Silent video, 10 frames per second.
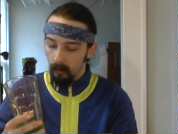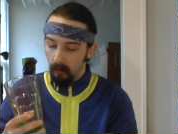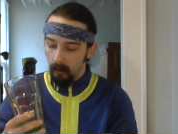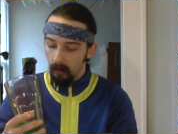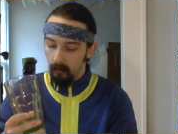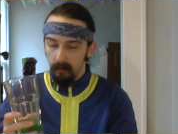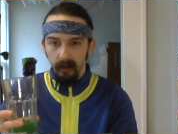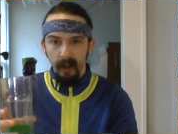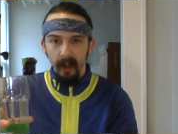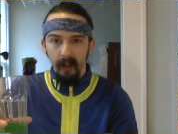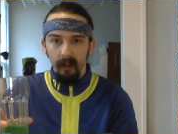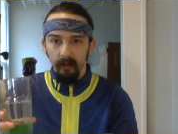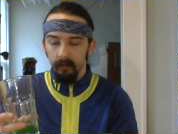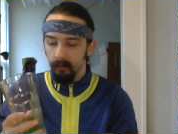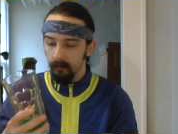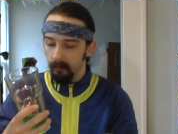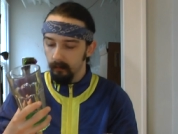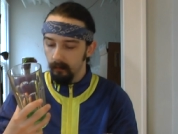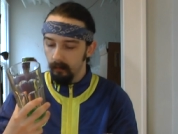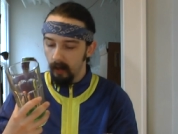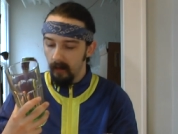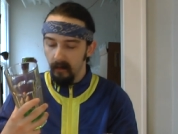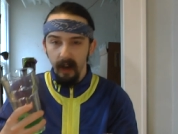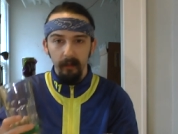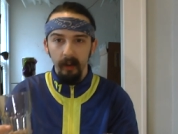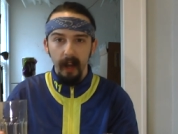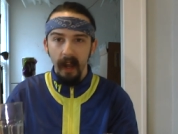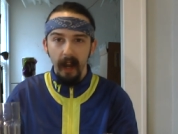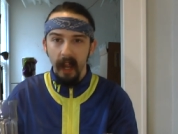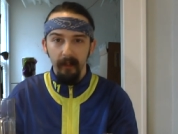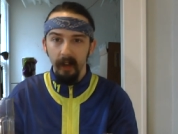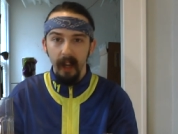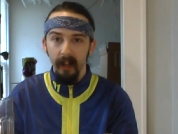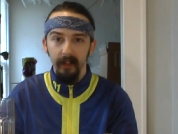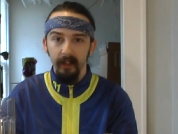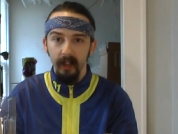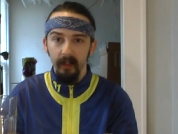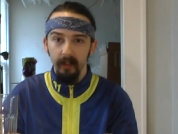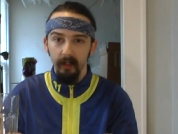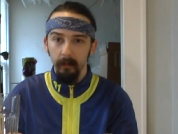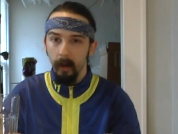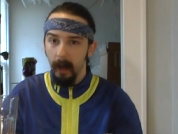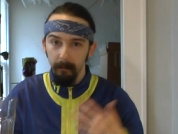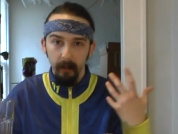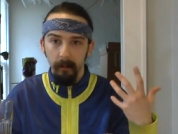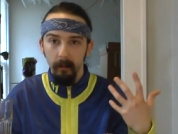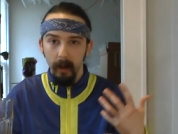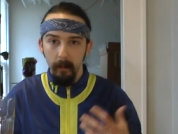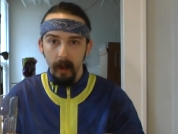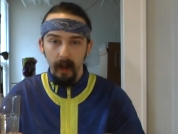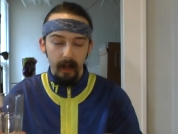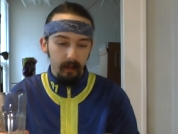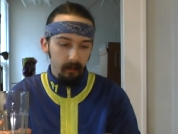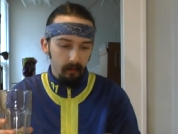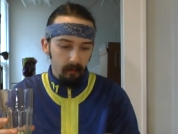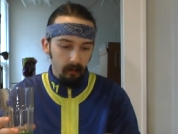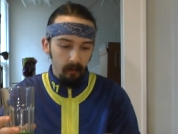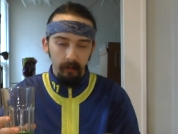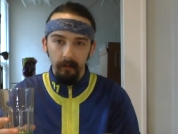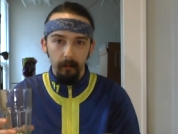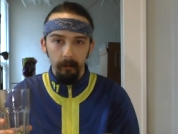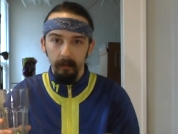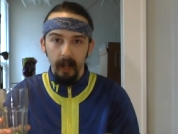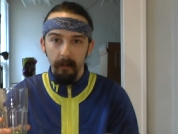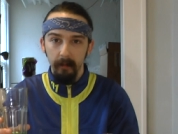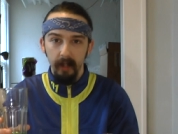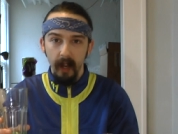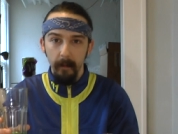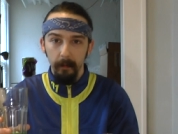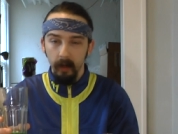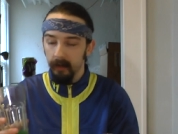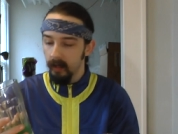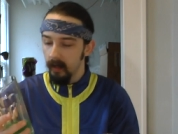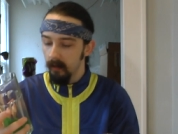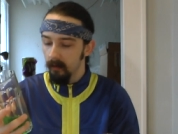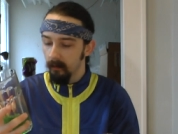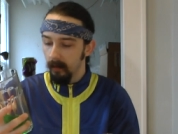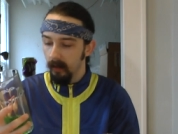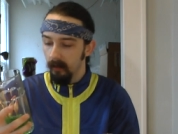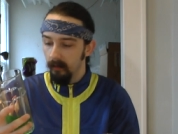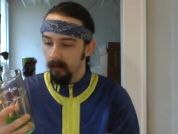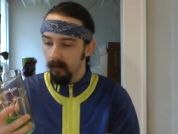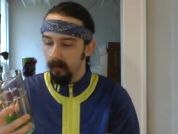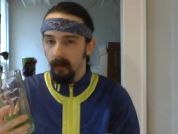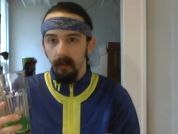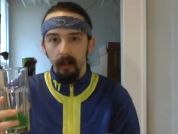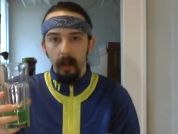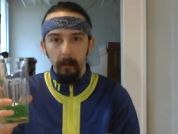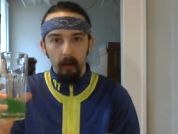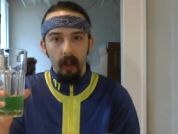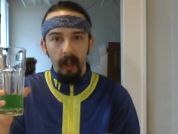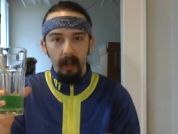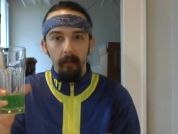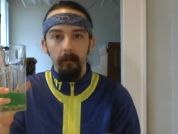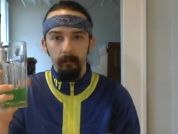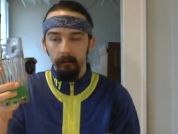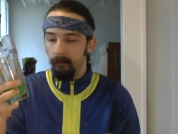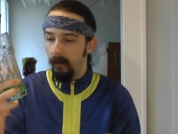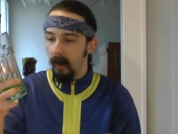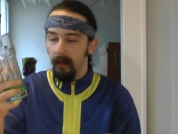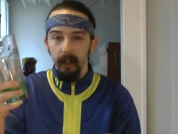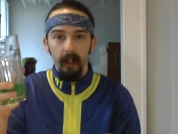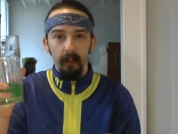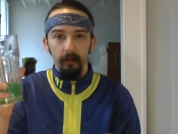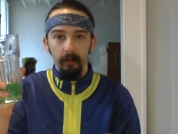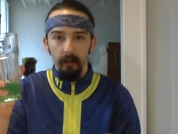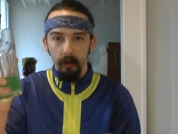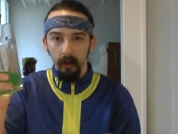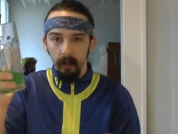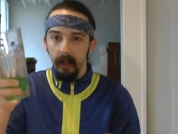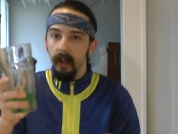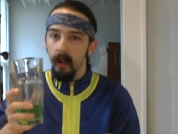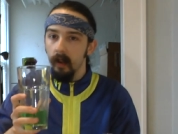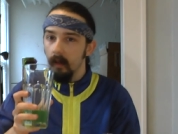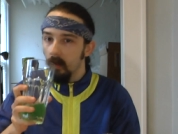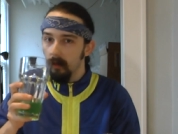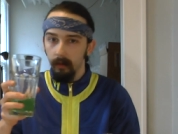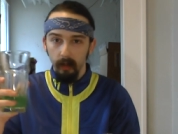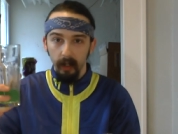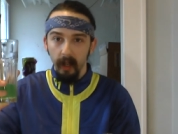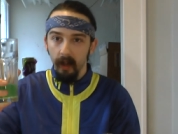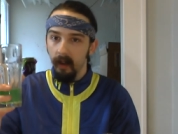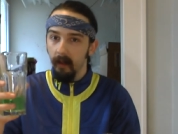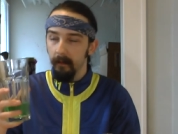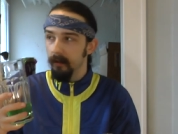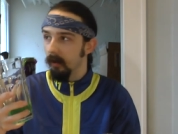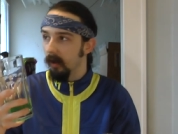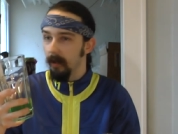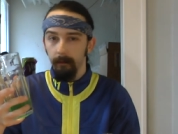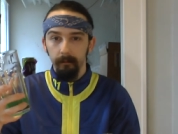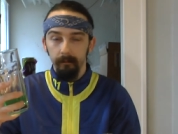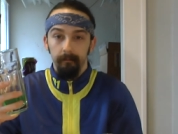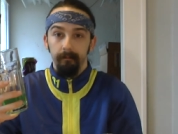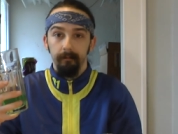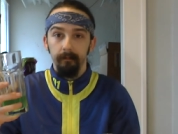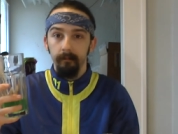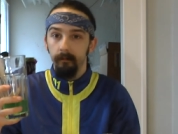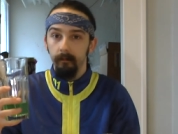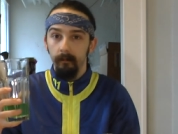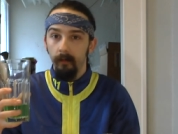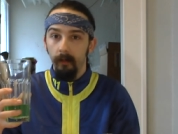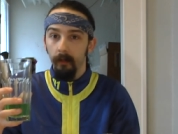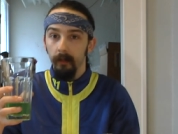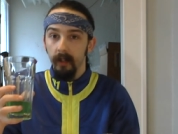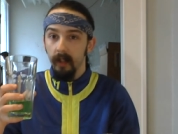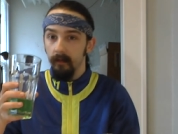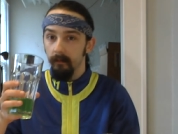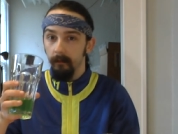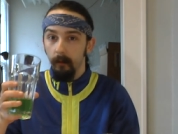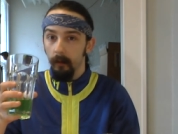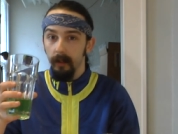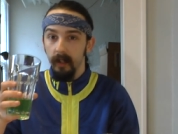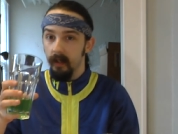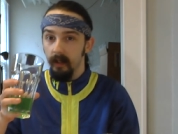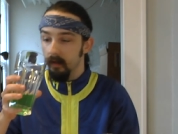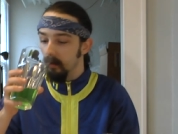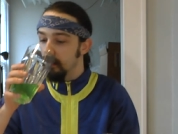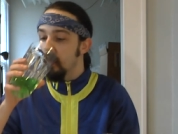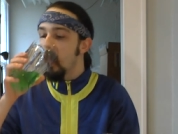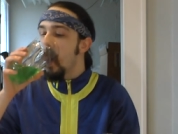And yeah, I've never had, I haven't had it since. It's popped up in my mind from time to time throughout the years, but I'm glad I'm finally getting to enjoy DNL again after like 13, 14 years.